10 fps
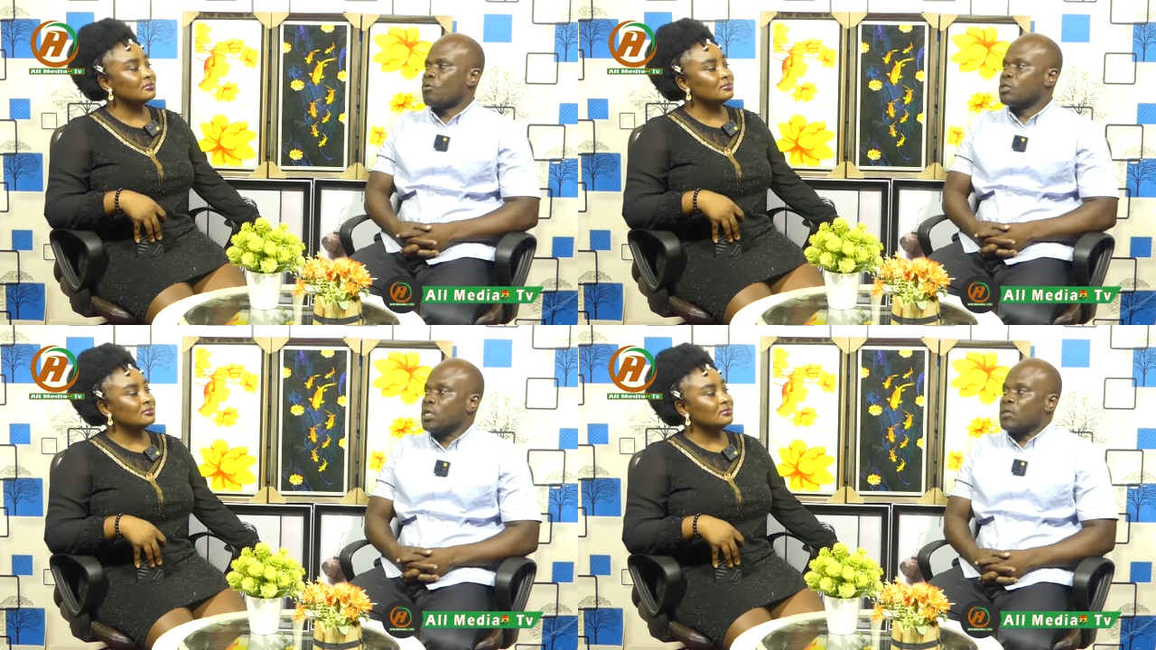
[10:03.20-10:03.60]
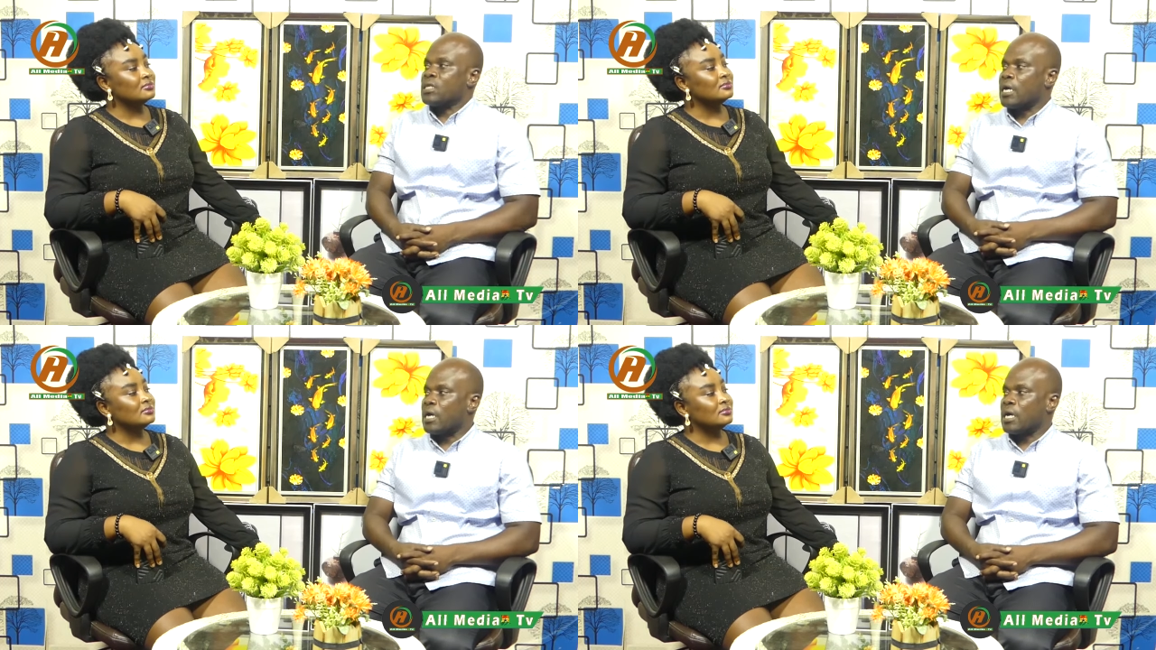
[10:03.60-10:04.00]
Speaker 1: Ogina
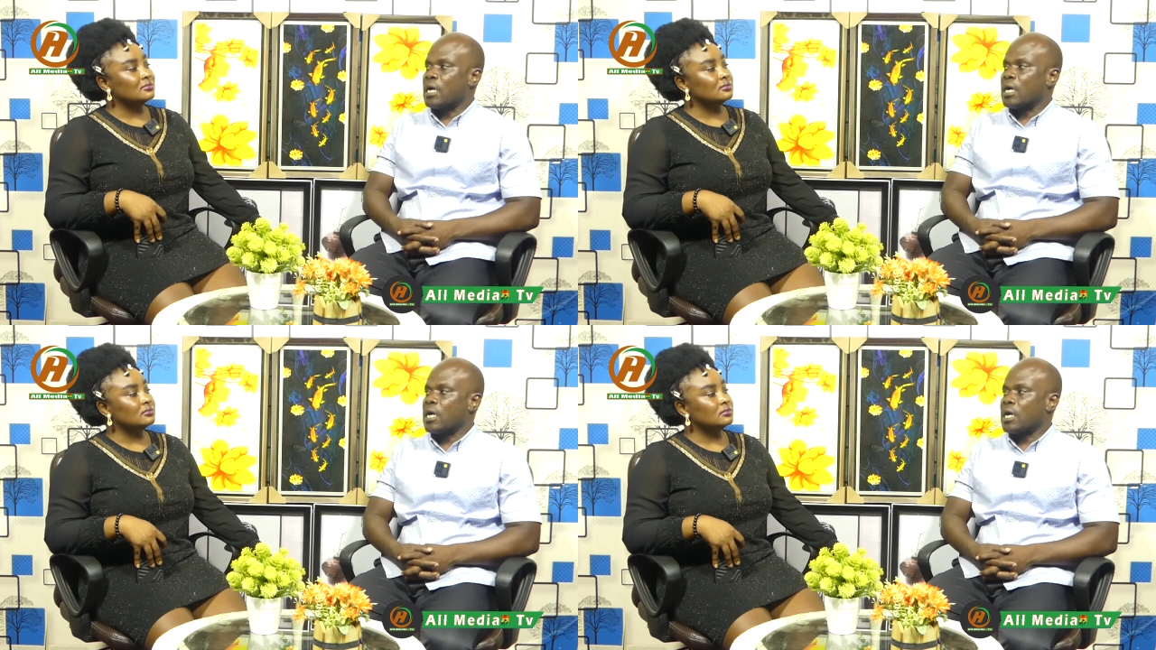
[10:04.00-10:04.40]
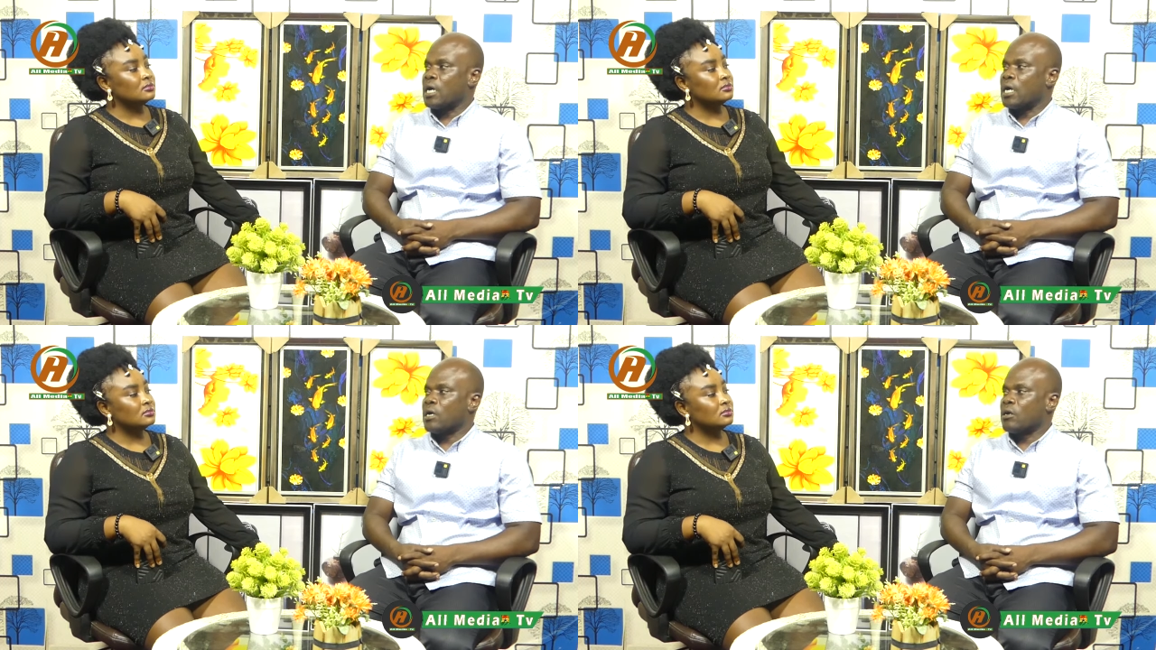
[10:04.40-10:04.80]

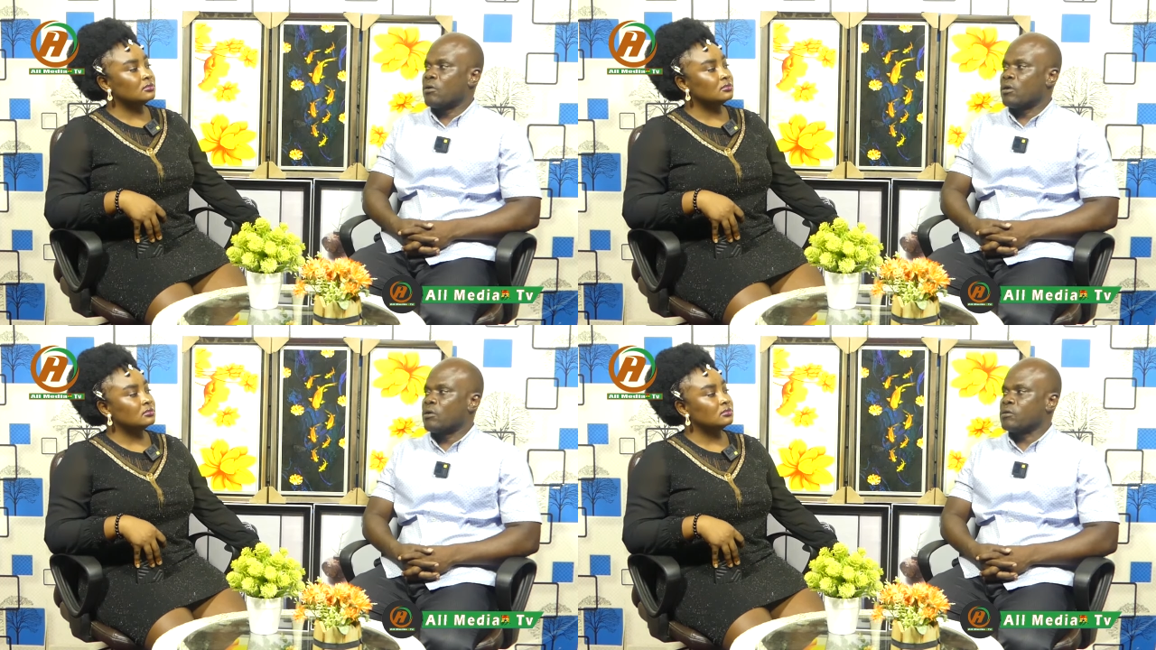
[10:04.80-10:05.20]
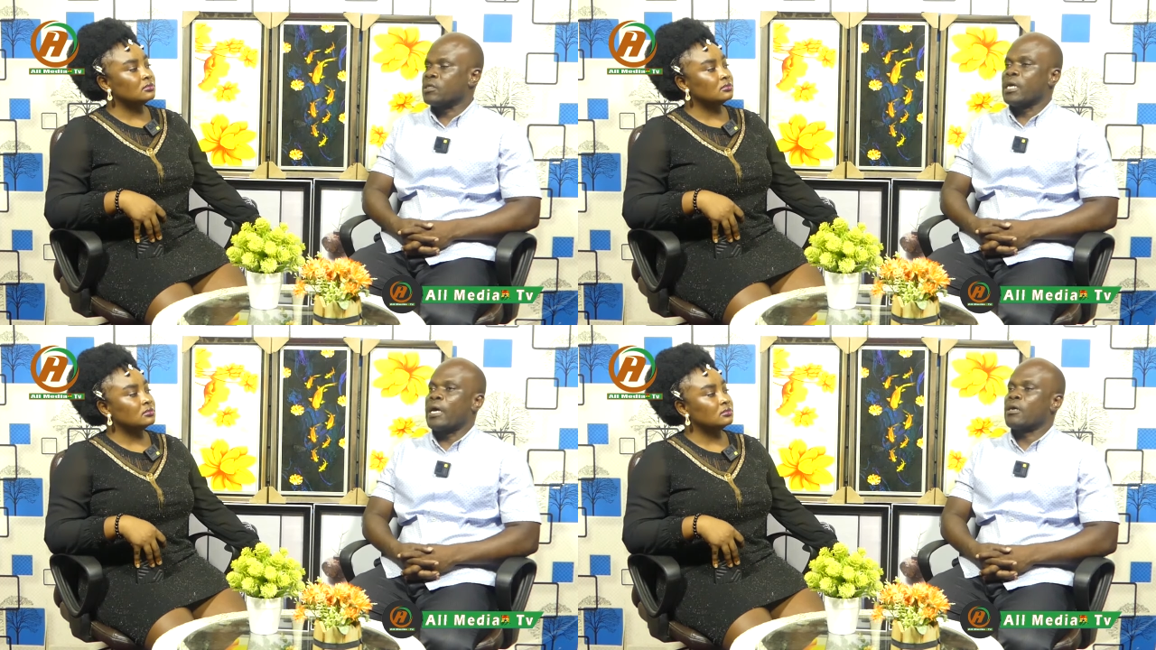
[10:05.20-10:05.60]
sa o
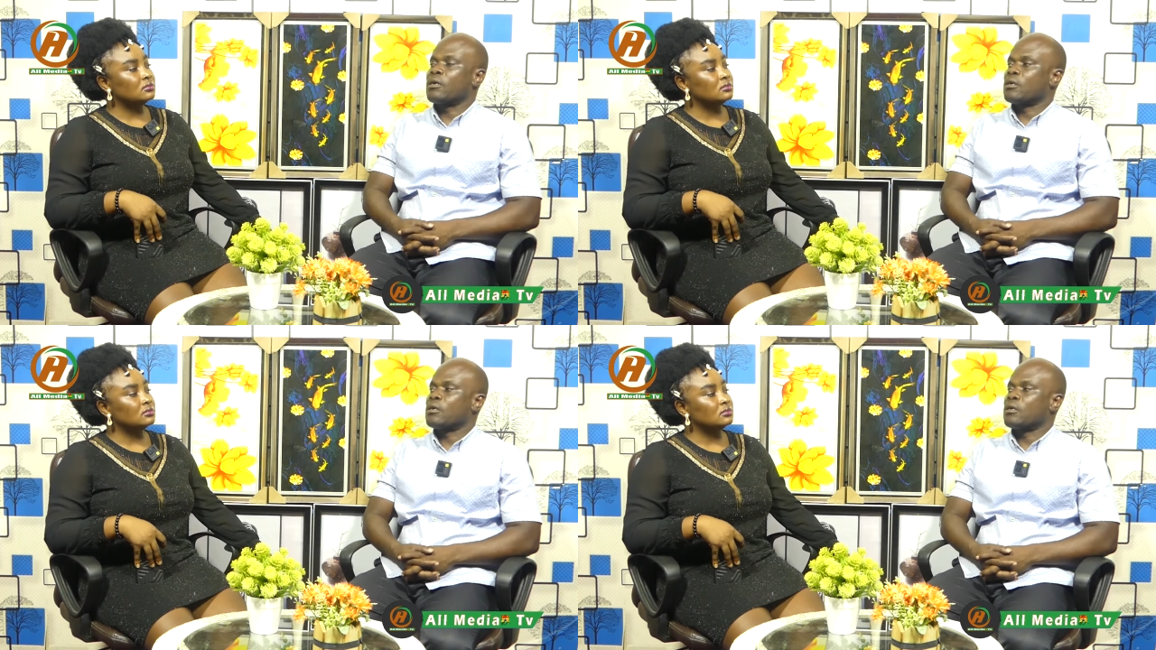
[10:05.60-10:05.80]
se ya.